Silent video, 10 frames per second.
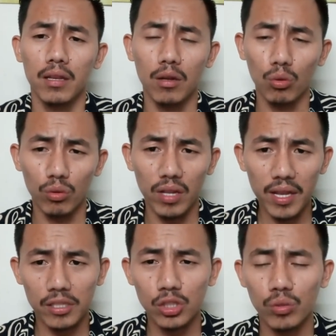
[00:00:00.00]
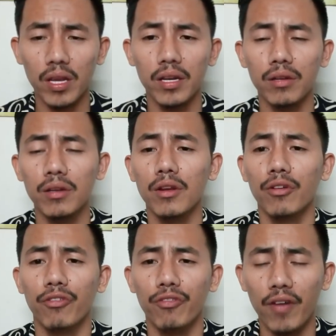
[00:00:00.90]
Now let us together
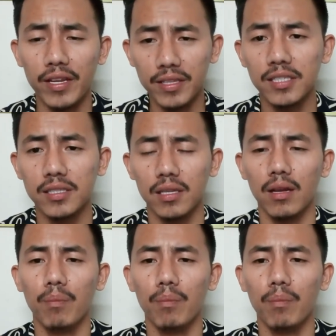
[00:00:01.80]
fight this